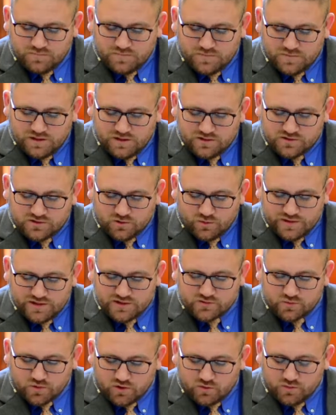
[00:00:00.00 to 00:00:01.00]
So in
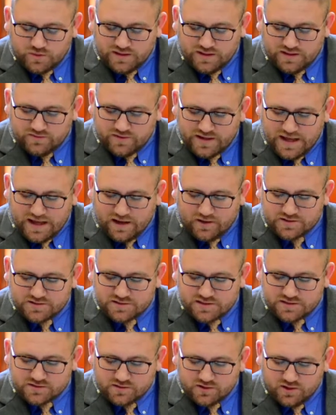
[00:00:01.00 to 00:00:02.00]
this world we live in, how does
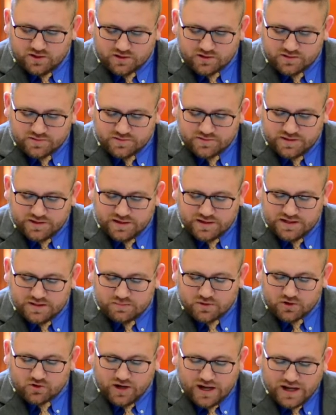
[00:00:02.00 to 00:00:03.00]
this look? In a
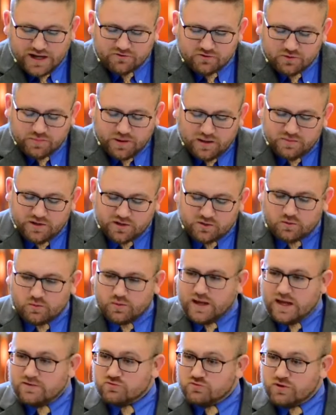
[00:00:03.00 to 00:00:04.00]
democratic republic where
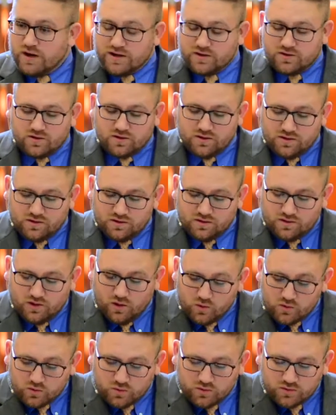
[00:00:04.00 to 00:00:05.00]
we have regular
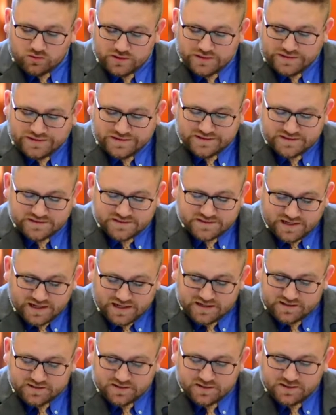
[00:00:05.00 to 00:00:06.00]
local,
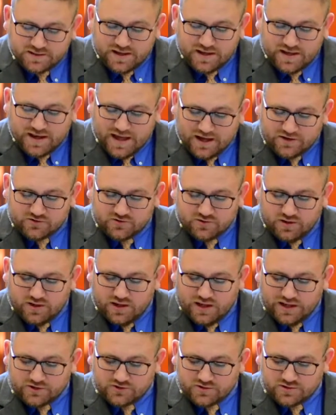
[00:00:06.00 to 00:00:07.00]
state, and national
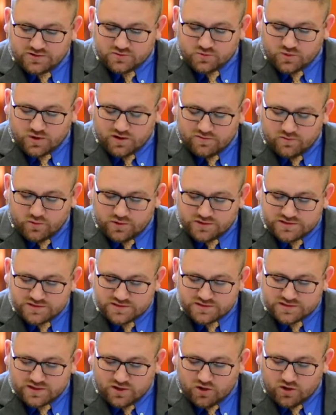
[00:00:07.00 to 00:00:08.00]
elections where our
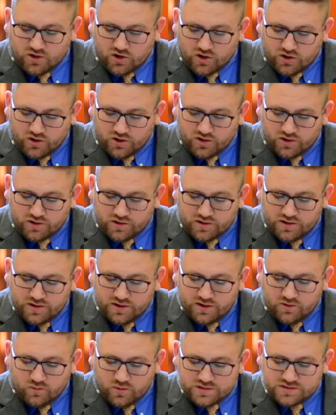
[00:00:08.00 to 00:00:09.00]
voices are heard,
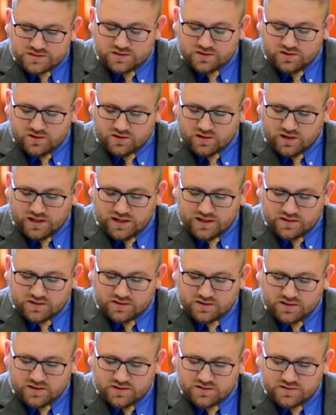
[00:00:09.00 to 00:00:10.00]
what does it look like
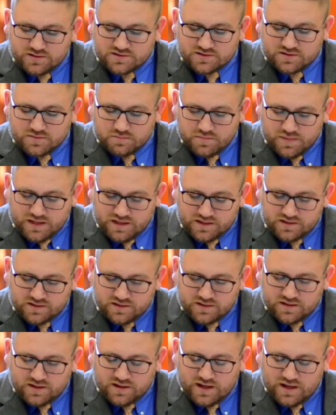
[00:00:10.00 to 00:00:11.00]
to submit
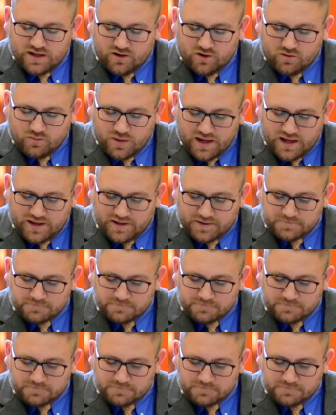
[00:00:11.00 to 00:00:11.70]
and obey?